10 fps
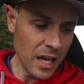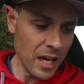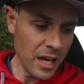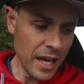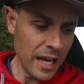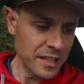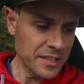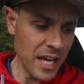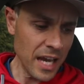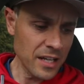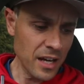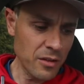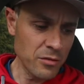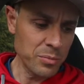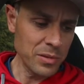And it's had
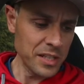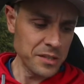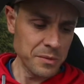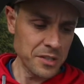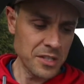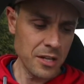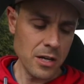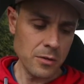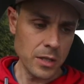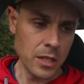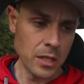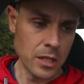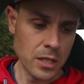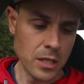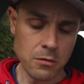a replacement steering wheel.
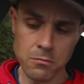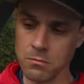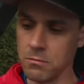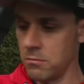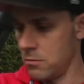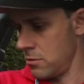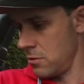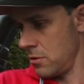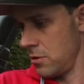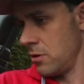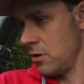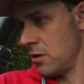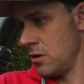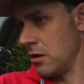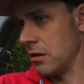
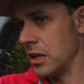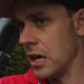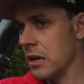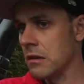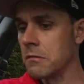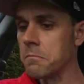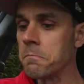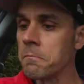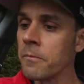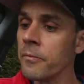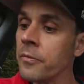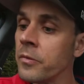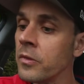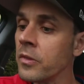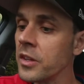Okay.
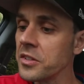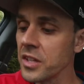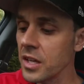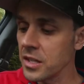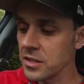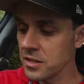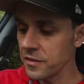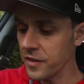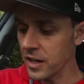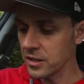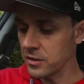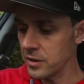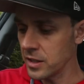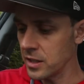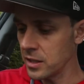This is the
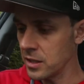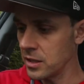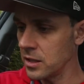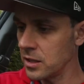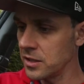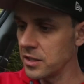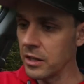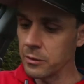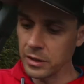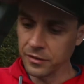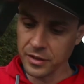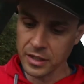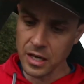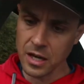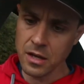factory steering wheel for the
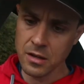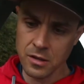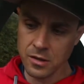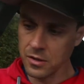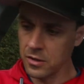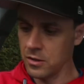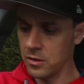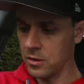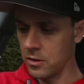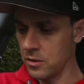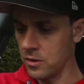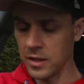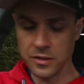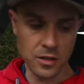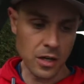car. So
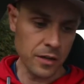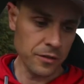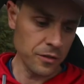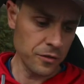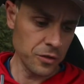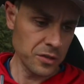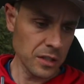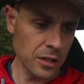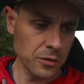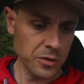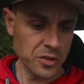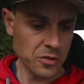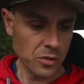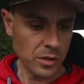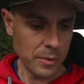that's kind of confusing. I don't know what's
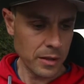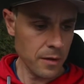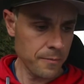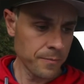talking about there.